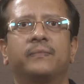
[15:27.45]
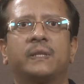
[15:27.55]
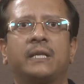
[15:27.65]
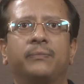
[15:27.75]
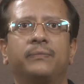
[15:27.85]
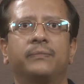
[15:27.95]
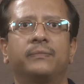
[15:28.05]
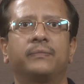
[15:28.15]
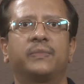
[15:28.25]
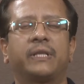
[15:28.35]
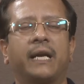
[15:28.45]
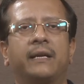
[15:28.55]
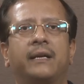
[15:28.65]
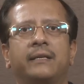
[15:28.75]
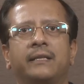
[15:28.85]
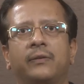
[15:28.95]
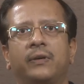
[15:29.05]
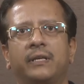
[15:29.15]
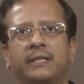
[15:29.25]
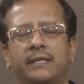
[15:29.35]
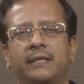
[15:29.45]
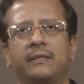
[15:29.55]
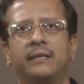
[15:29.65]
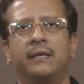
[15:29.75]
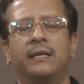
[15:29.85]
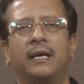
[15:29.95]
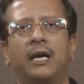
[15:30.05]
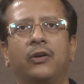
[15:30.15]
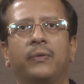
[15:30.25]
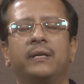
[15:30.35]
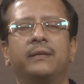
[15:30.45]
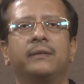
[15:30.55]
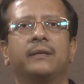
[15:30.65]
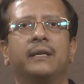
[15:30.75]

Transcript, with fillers: some standard in our design. However,